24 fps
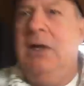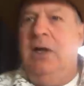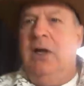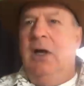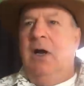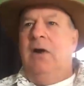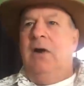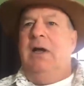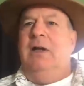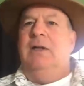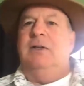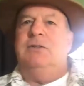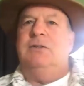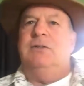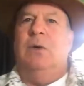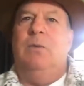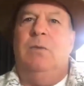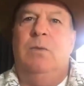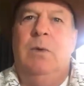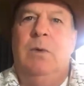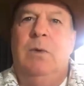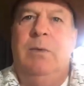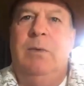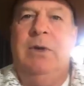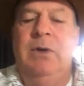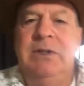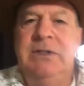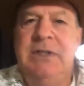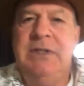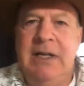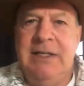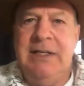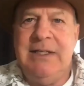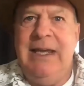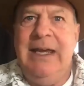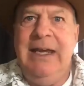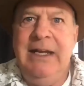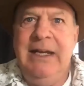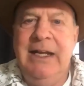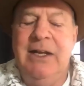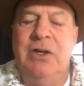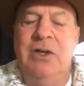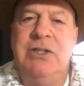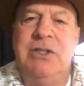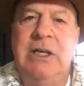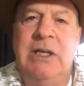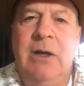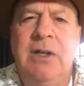All right. So what we're doing today is heat
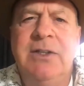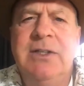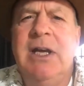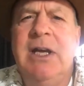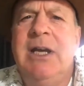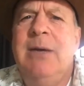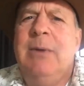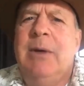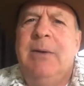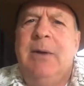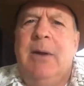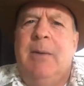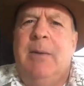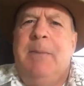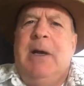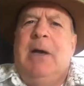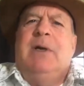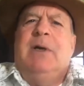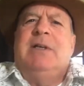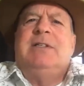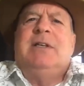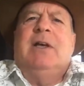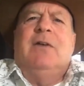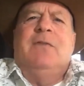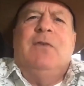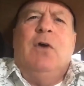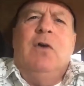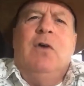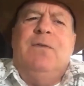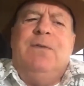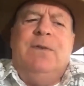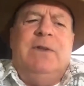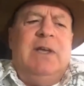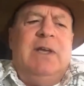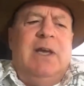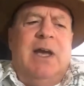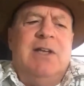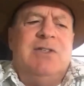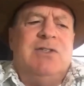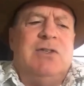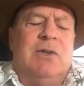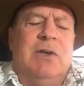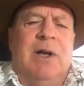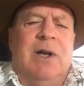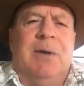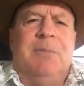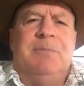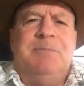energy. I'll tell you about myself. Hopefully you guys
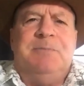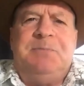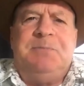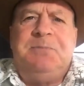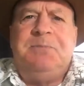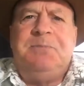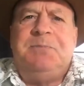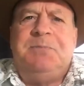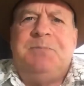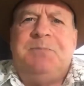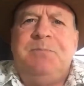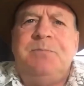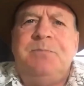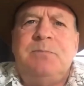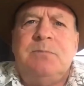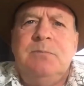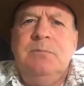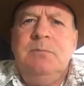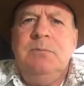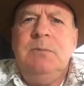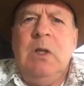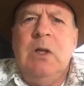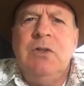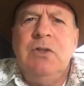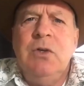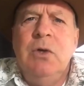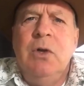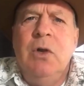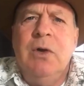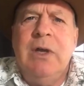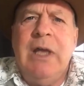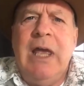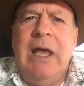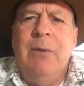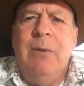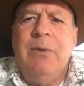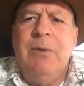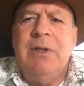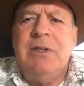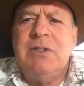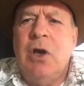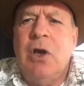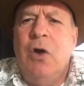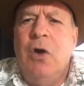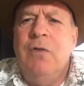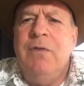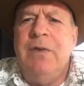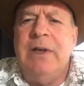are doing okay with this
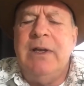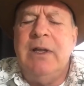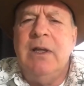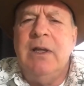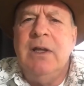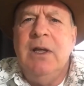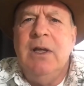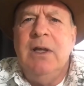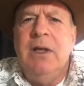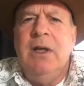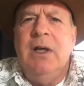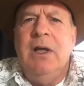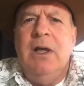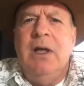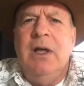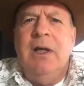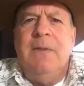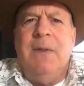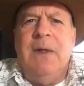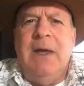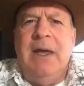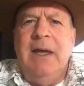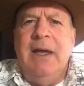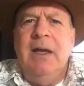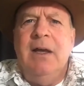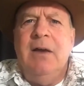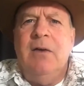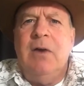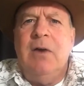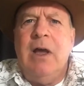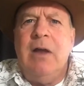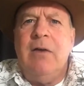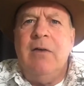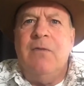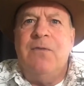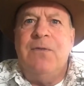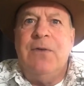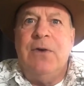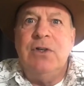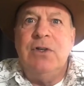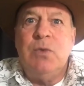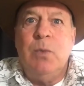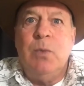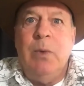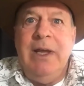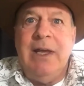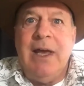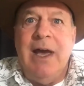COVID thing. We'll get the first
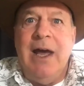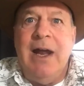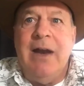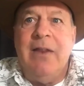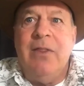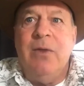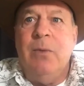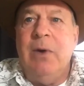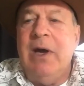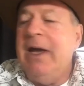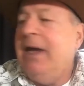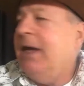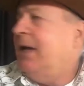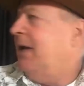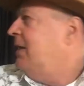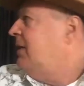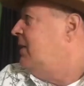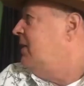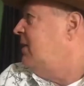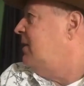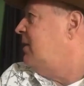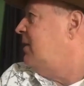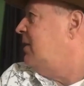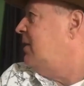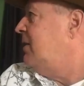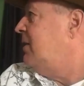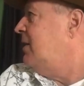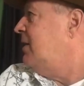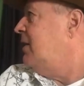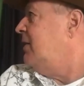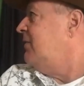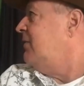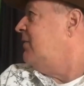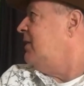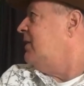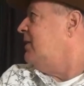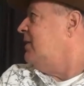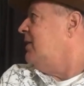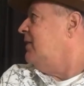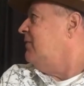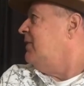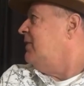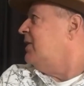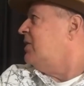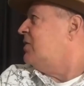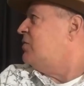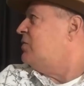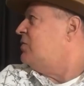week out of the way. I've
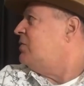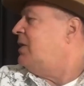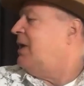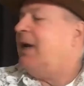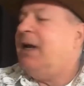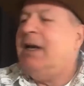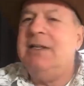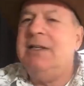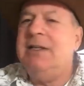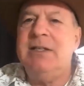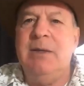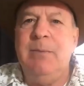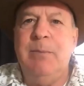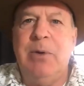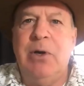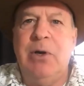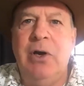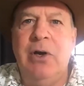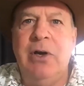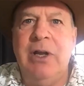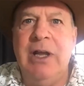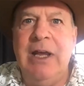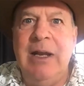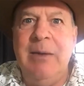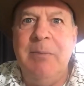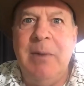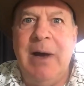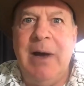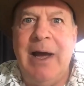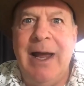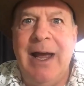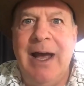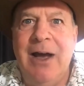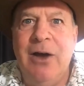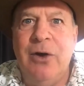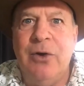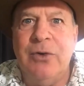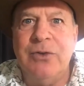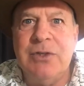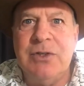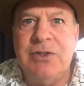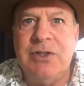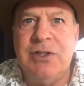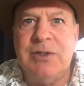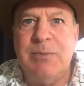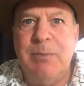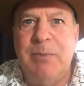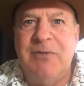got a crazy bird in my house.
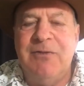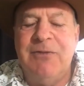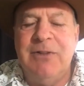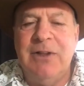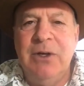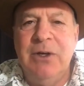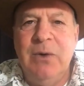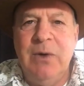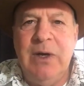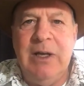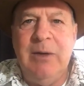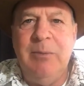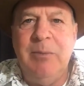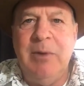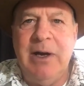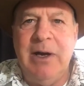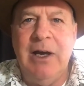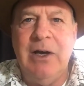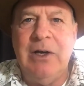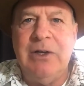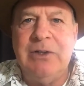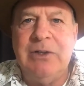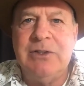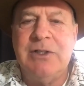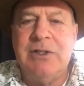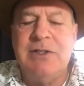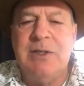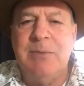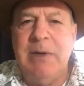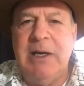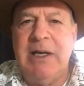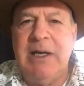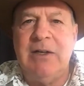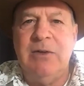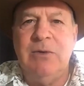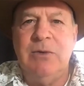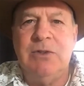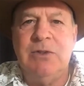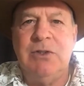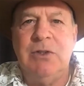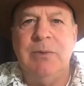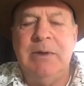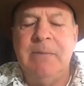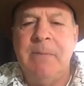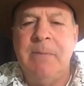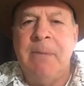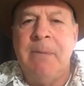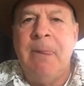Just flew in my house because the back door's
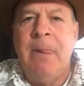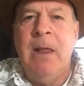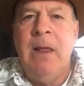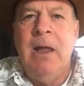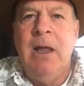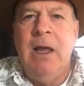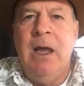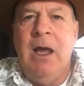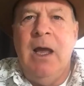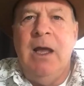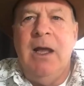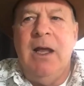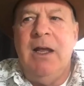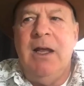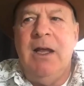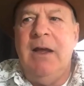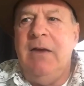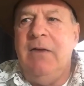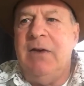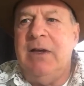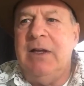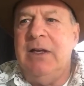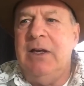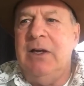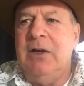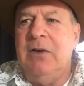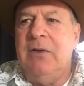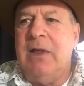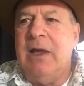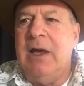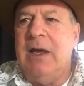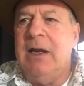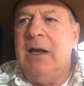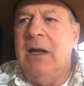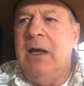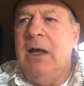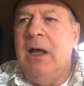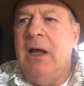open. You can hear that.